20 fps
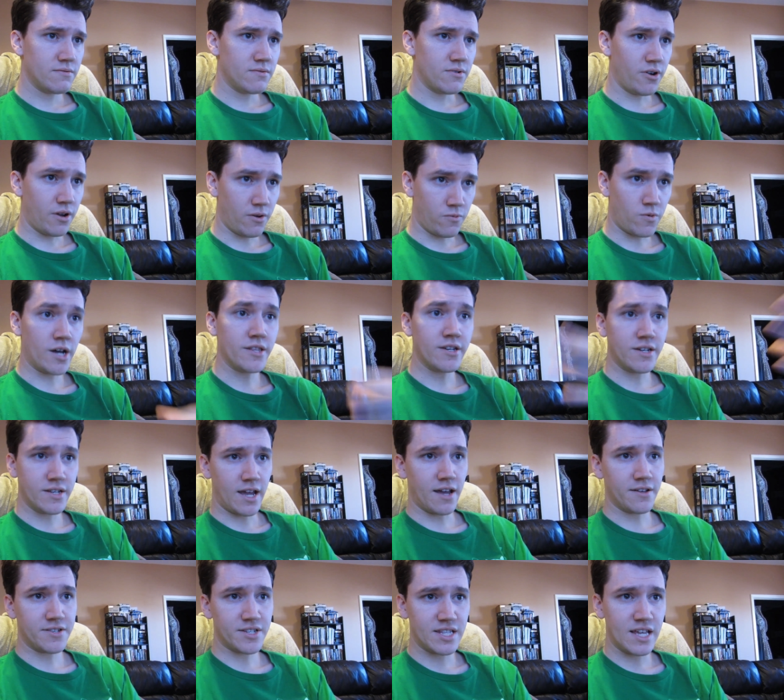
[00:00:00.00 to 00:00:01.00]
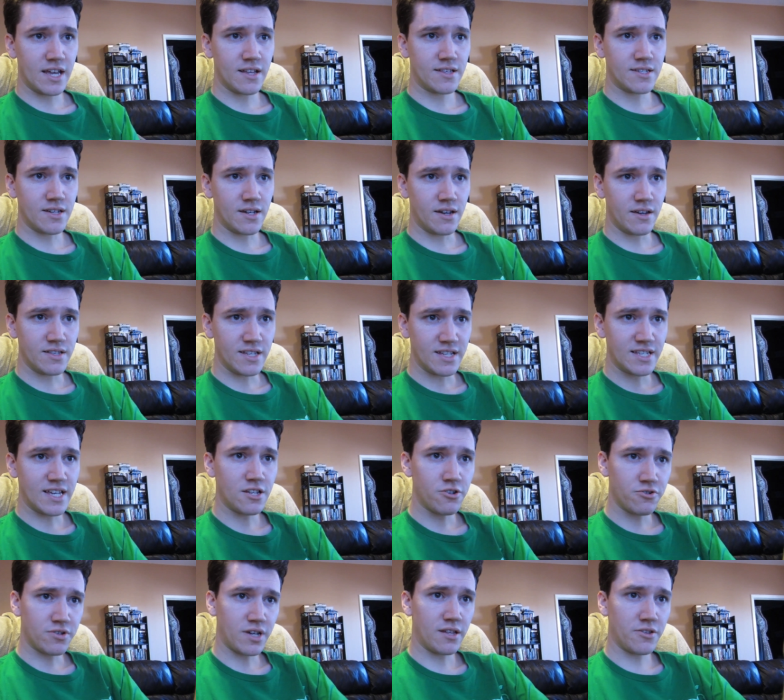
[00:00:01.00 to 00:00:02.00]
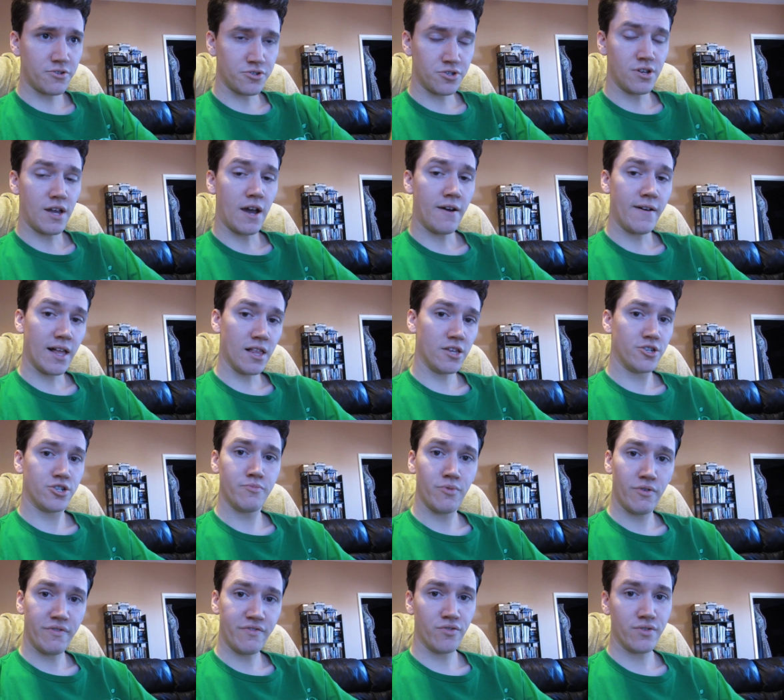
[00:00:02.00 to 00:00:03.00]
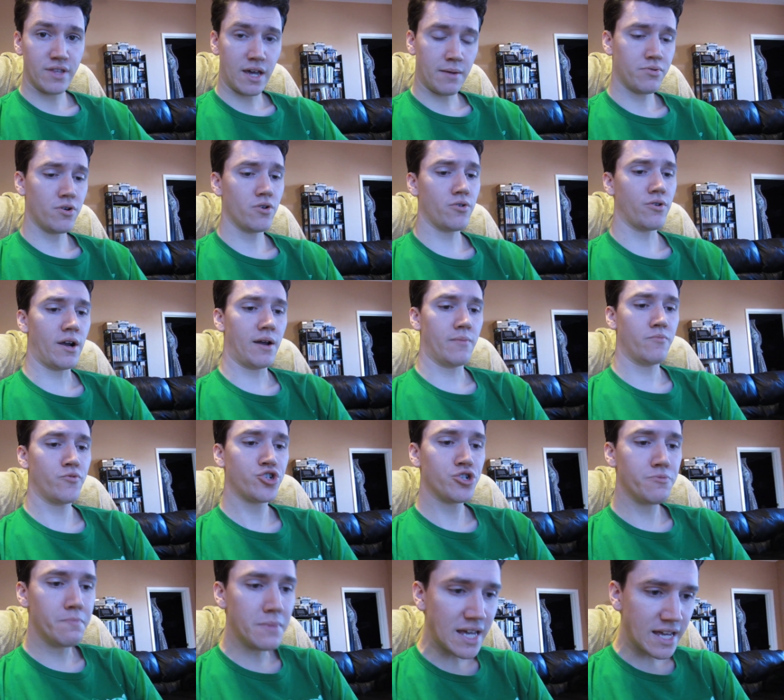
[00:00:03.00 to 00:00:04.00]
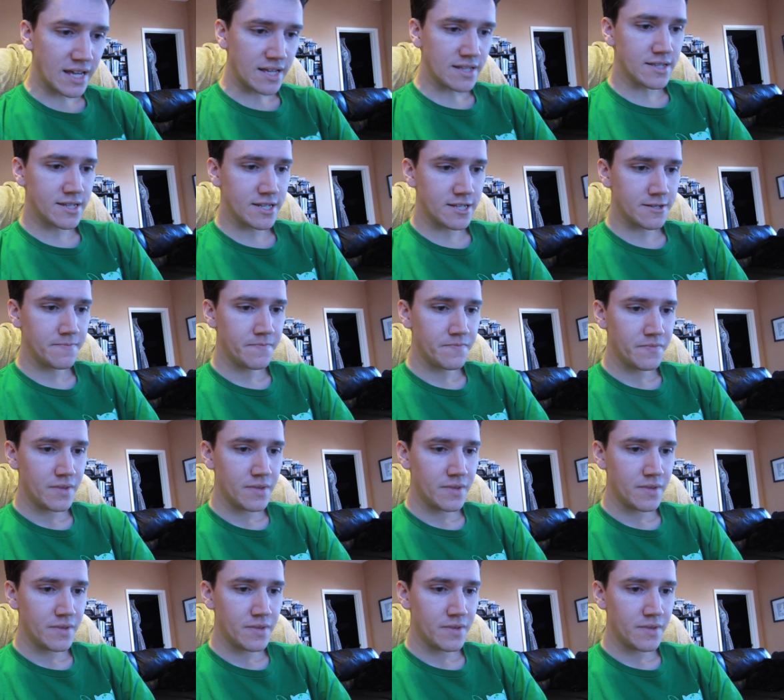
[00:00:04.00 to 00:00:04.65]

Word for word: or Iwata announced that uh, Nintendo titles are now eligible for that program, which means